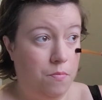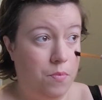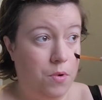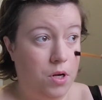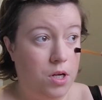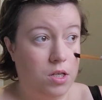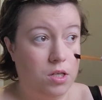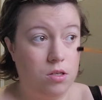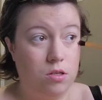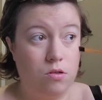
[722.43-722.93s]

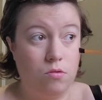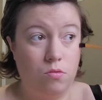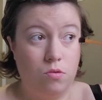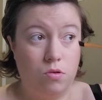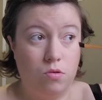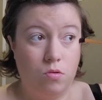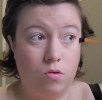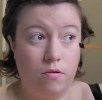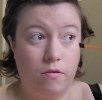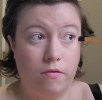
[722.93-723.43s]
but it's still
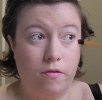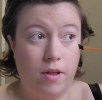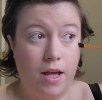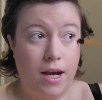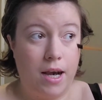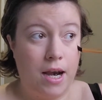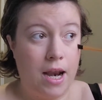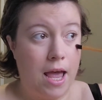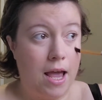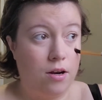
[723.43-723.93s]
sort of
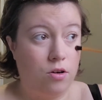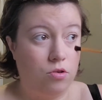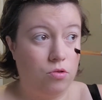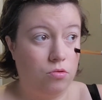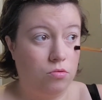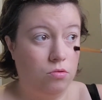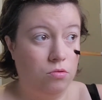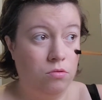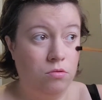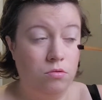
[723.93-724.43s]
like
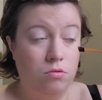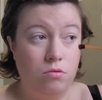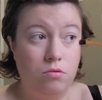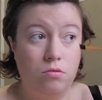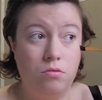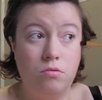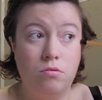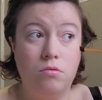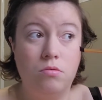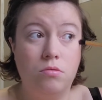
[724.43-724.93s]
natural,
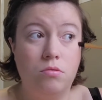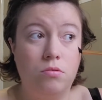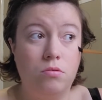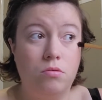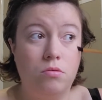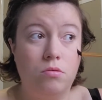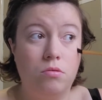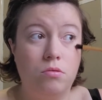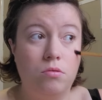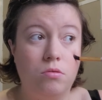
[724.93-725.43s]

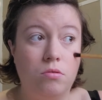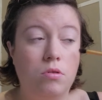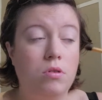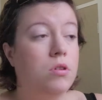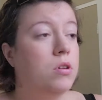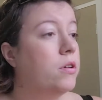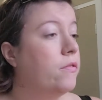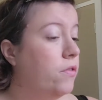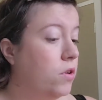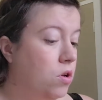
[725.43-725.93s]

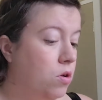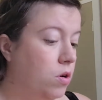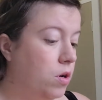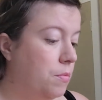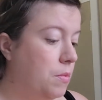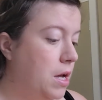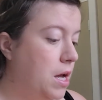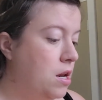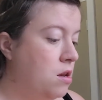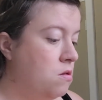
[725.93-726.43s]
if you know what
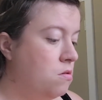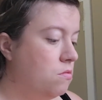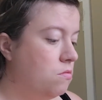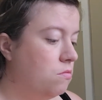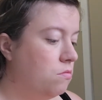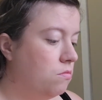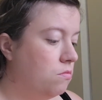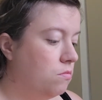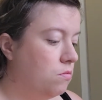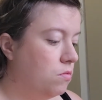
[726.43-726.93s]
I mean.
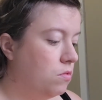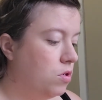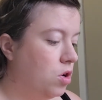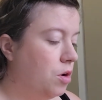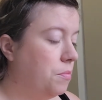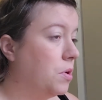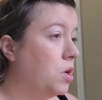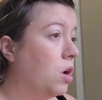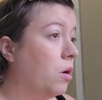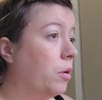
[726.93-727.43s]

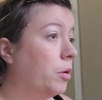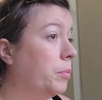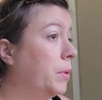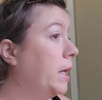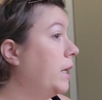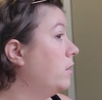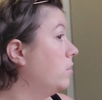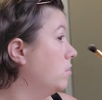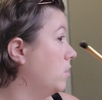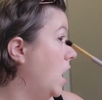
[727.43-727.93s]
I hope you know what I
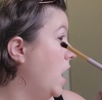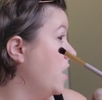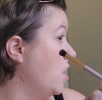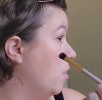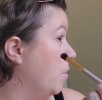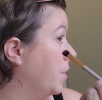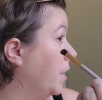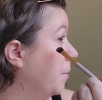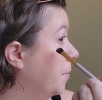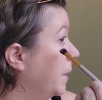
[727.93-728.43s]
mean. I
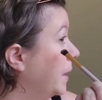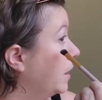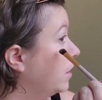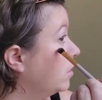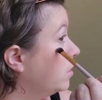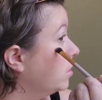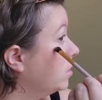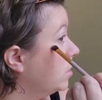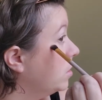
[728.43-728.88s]
know what I mean.